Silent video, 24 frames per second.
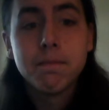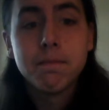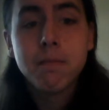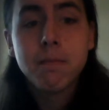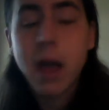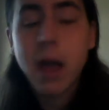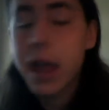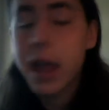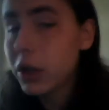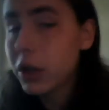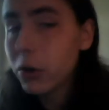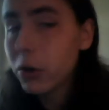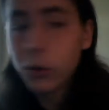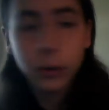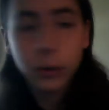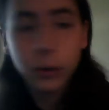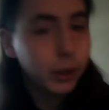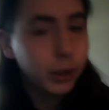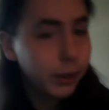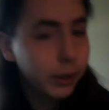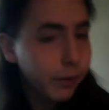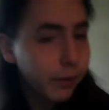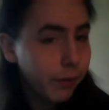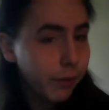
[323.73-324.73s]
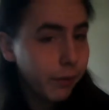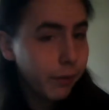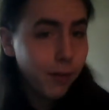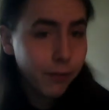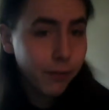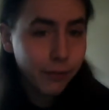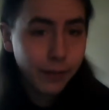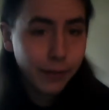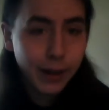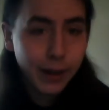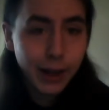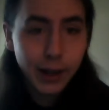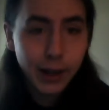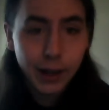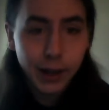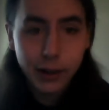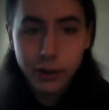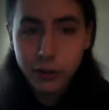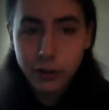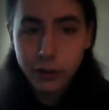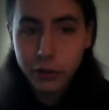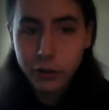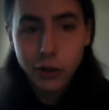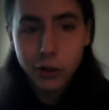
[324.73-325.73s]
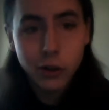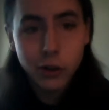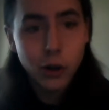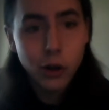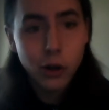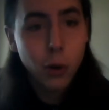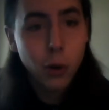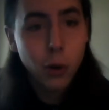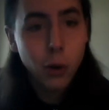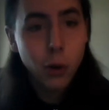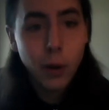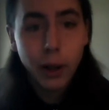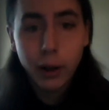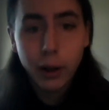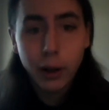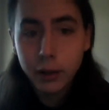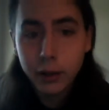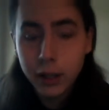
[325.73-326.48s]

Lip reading: he could live off that to no end.